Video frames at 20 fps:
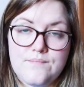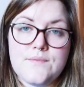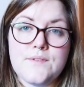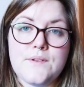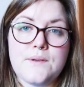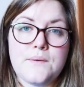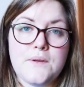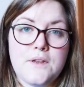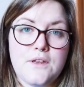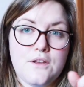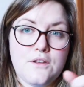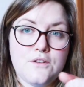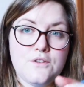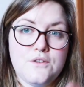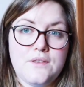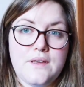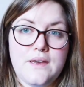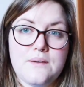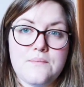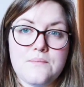So I'm going to go
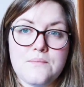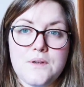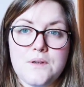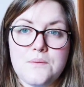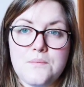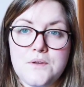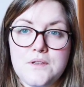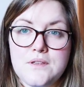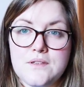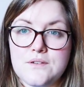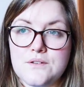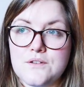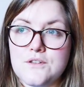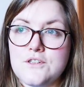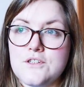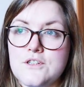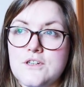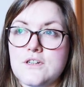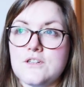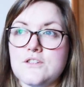do that. I'm going to put this
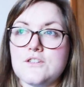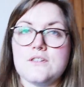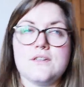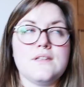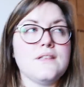onto charge.